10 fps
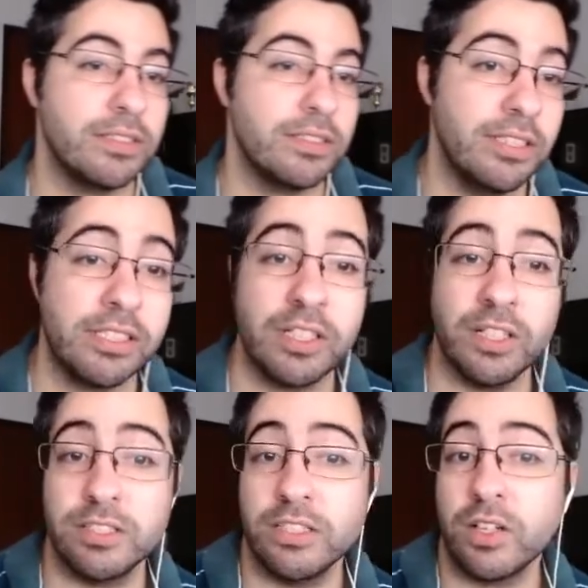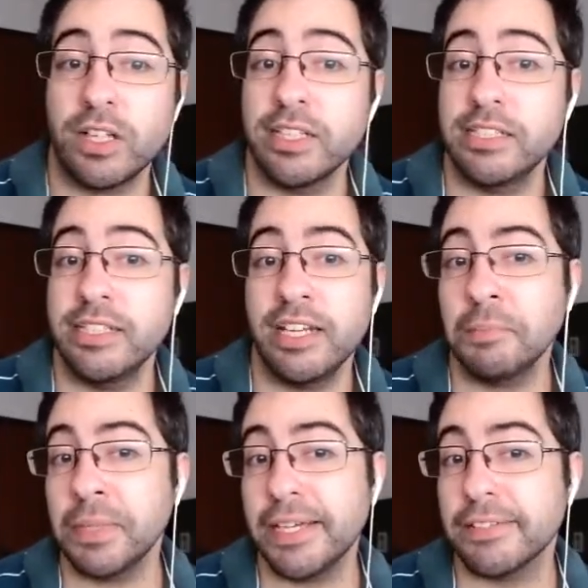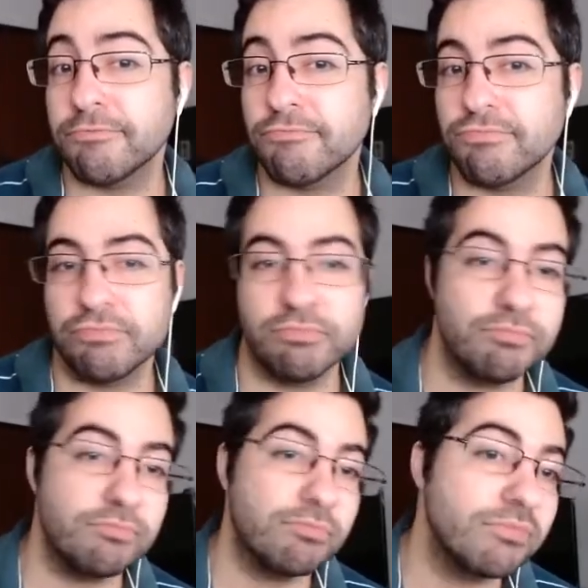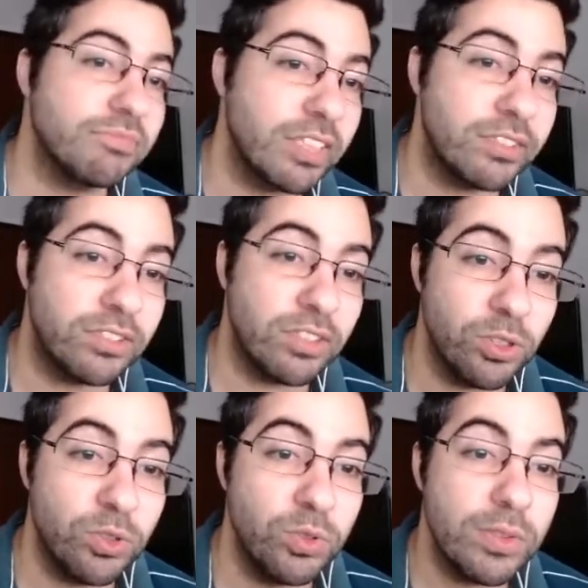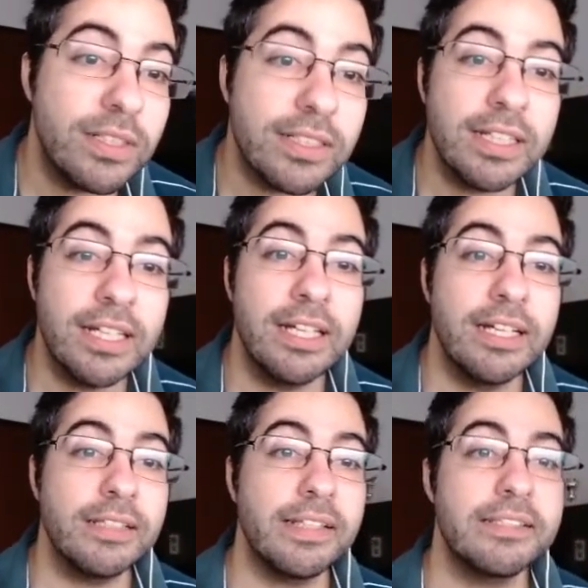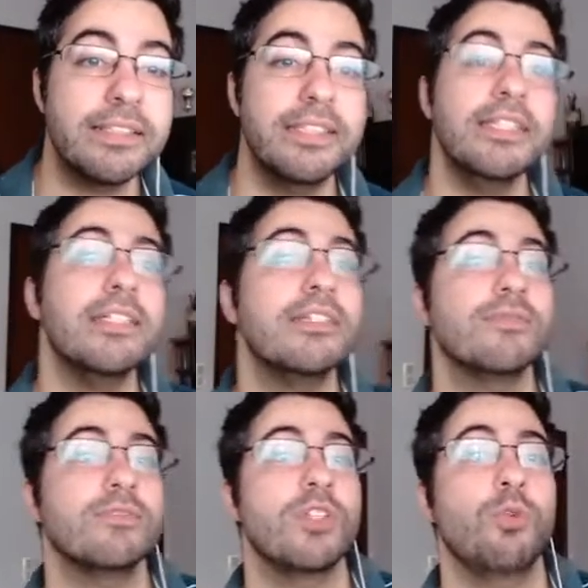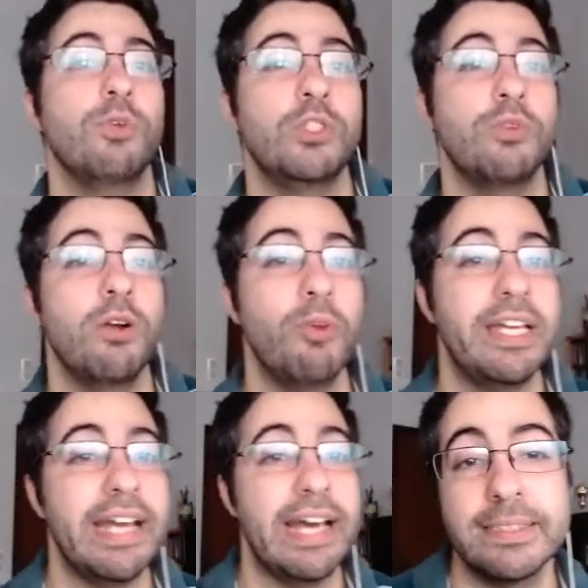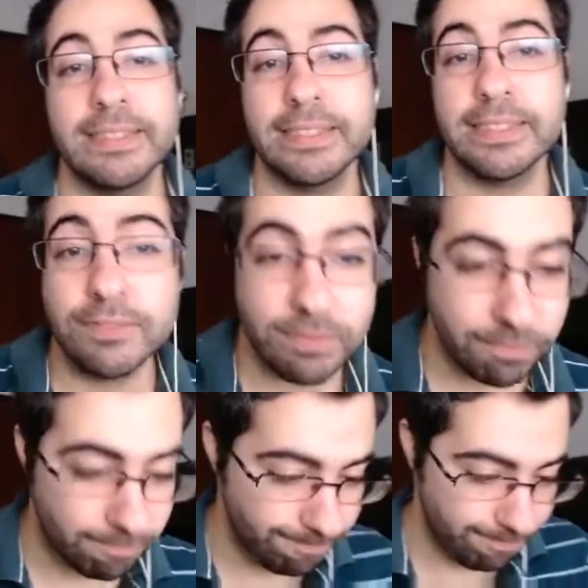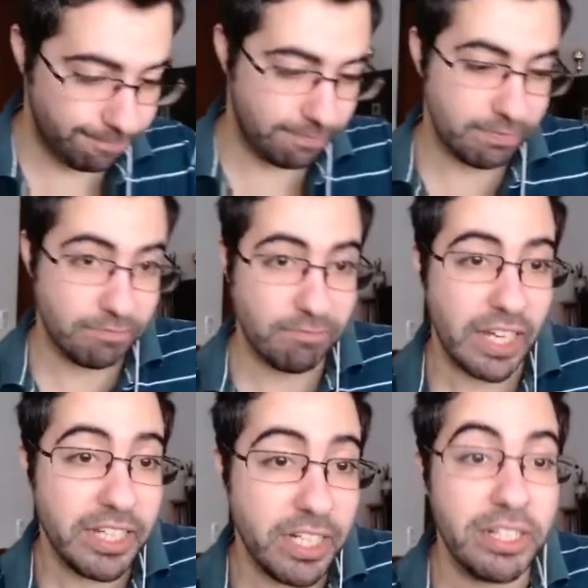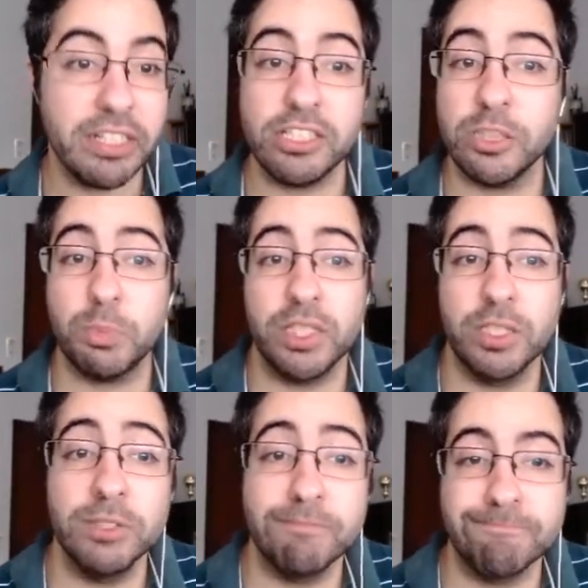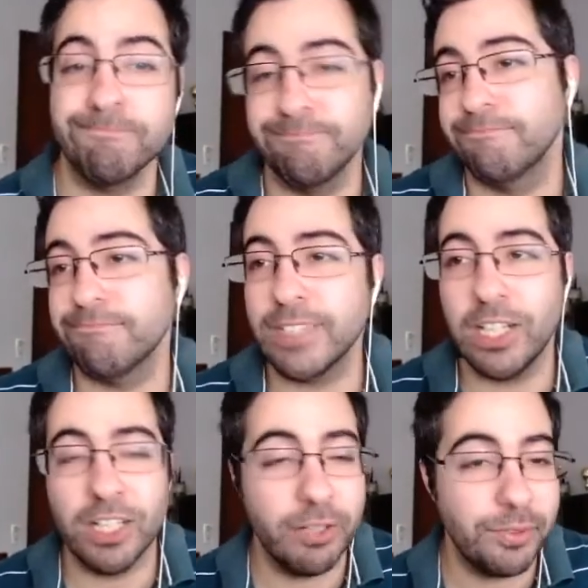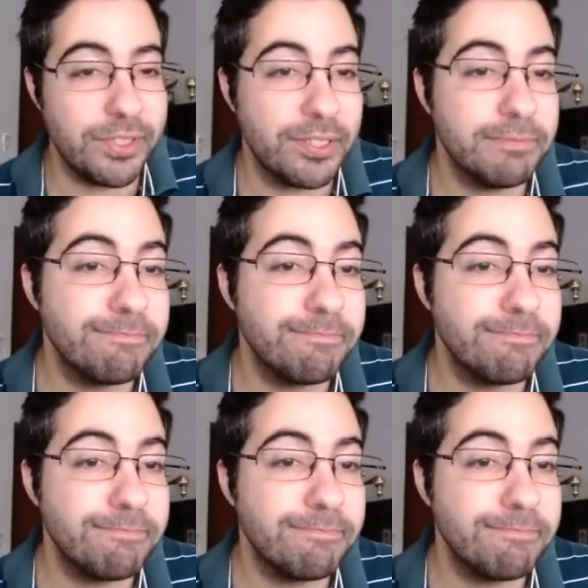this card's not gonna see any play. So, let's see which one we get. In Arena, this is pretty good, obviously.